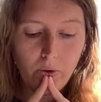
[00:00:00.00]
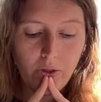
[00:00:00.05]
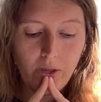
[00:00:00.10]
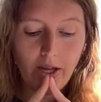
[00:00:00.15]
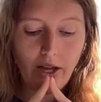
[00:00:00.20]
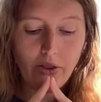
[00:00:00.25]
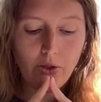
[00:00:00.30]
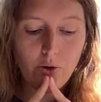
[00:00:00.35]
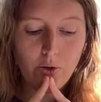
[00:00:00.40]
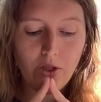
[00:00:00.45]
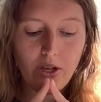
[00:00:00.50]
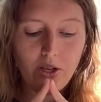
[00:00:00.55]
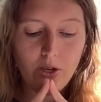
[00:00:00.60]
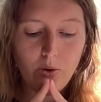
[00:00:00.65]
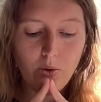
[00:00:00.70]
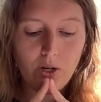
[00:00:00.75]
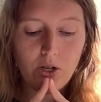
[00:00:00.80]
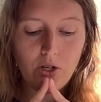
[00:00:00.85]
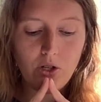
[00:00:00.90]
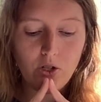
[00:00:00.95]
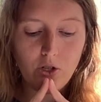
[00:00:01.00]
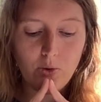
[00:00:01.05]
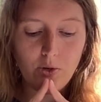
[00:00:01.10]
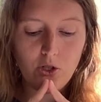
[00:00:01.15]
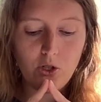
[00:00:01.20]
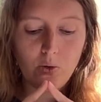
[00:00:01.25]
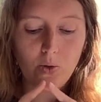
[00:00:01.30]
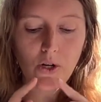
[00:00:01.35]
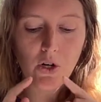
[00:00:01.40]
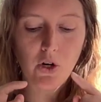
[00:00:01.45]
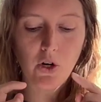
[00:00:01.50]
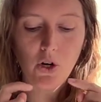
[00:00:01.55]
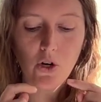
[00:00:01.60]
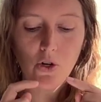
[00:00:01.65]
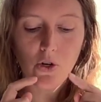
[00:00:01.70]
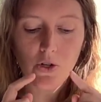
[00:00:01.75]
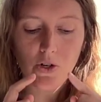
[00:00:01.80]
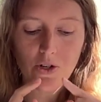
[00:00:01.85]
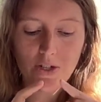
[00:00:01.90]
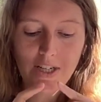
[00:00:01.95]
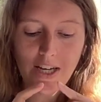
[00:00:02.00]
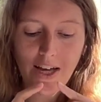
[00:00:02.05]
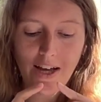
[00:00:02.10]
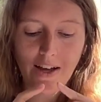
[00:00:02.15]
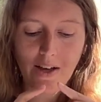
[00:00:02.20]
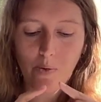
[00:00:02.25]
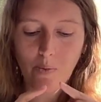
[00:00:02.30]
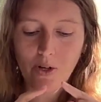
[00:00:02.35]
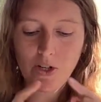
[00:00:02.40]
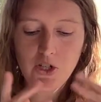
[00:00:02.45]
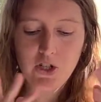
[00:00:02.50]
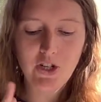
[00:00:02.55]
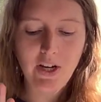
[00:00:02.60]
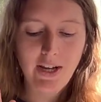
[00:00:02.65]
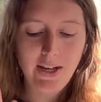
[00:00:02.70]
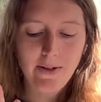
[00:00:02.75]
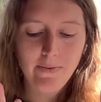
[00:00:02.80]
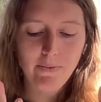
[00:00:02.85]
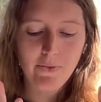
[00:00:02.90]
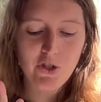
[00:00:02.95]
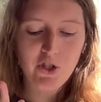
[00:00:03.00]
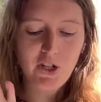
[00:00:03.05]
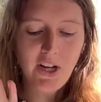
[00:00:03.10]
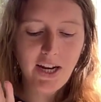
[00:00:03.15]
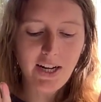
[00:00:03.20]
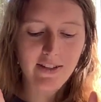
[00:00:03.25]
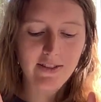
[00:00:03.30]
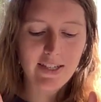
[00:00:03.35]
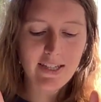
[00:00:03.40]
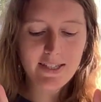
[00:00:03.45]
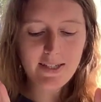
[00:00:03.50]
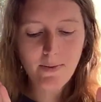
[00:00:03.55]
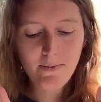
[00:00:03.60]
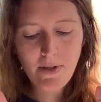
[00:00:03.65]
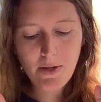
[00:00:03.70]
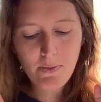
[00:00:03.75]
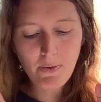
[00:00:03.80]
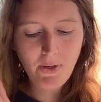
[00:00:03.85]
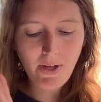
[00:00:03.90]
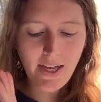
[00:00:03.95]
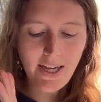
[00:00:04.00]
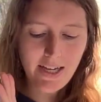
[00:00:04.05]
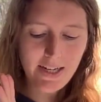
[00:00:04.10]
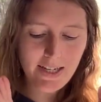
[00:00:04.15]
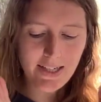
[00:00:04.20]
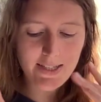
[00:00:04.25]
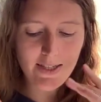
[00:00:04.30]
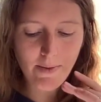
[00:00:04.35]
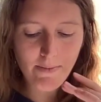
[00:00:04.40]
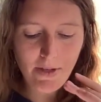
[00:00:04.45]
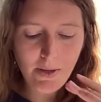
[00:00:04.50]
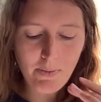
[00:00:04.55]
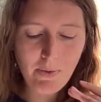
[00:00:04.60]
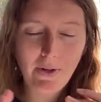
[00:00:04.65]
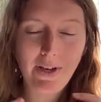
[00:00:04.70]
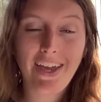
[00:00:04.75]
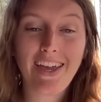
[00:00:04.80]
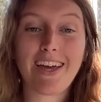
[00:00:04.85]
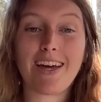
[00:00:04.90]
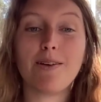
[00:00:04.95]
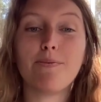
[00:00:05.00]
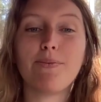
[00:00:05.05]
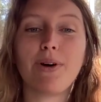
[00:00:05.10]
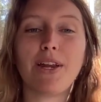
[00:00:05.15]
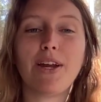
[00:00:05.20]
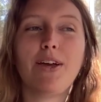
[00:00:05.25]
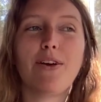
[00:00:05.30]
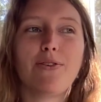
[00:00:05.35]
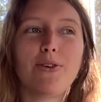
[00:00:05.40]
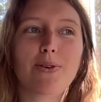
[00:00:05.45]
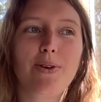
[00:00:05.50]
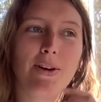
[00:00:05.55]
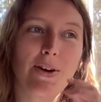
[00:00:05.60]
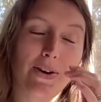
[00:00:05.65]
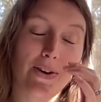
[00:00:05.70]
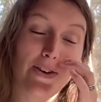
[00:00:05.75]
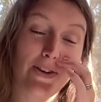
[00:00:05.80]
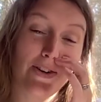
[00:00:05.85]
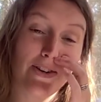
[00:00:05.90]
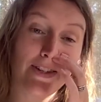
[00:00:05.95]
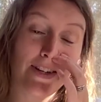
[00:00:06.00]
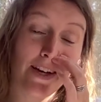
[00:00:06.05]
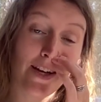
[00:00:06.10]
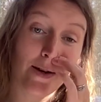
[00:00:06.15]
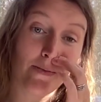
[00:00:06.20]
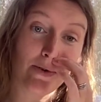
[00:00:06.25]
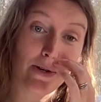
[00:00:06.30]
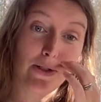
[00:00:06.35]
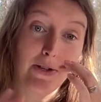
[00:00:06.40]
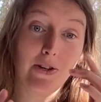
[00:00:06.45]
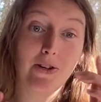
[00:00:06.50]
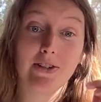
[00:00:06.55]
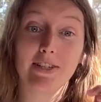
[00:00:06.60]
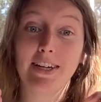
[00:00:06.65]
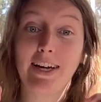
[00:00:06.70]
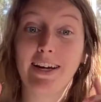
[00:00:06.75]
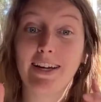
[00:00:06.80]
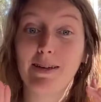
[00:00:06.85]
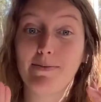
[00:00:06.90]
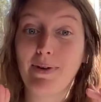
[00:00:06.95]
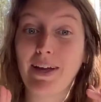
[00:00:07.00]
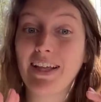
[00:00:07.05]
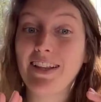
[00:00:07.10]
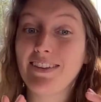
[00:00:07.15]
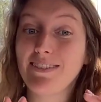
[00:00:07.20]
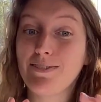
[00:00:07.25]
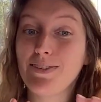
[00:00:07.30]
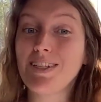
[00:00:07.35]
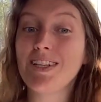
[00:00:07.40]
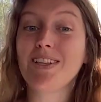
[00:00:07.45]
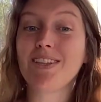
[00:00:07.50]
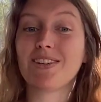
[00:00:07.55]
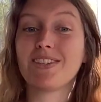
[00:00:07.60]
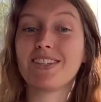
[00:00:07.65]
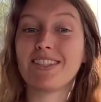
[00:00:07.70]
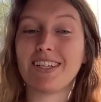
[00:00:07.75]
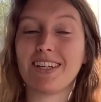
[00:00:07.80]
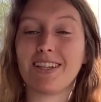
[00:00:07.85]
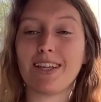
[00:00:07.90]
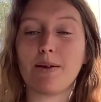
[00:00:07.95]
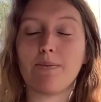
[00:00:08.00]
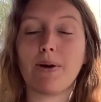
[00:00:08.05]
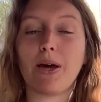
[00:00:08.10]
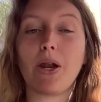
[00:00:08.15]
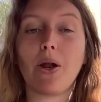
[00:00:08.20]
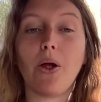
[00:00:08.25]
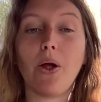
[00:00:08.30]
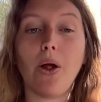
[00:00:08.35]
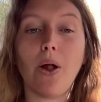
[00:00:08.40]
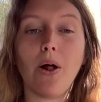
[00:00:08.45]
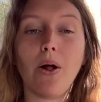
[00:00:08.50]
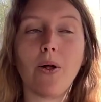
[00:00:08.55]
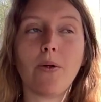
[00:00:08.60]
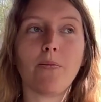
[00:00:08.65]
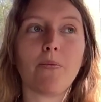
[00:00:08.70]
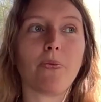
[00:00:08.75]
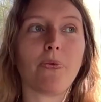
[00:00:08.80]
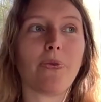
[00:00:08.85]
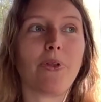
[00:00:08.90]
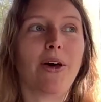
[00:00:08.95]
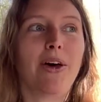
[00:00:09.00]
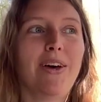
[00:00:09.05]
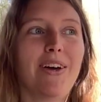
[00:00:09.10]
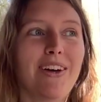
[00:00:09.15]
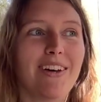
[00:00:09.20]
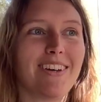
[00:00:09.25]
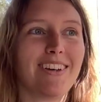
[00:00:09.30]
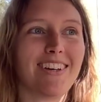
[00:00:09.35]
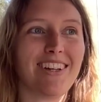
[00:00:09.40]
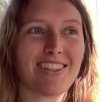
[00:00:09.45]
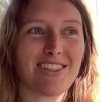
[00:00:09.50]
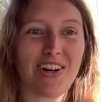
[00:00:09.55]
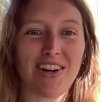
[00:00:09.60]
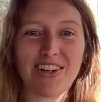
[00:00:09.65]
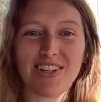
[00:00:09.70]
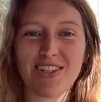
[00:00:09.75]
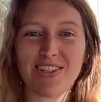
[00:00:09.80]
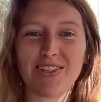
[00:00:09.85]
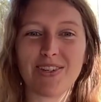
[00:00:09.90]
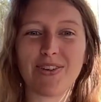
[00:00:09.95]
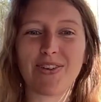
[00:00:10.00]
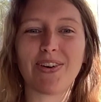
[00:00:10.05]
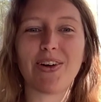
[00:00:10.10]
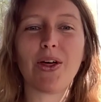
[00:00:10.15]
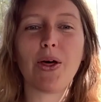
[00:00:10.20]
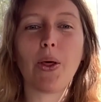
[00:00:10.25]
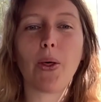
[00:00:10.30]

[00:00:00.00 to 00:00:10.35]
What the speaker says: the other thing you can do is you can curl your tongue, which genetically some people can and some people can't. But if you can curl your tongue and breathe through your tongue, it might feel a little silly, but it's hard to do.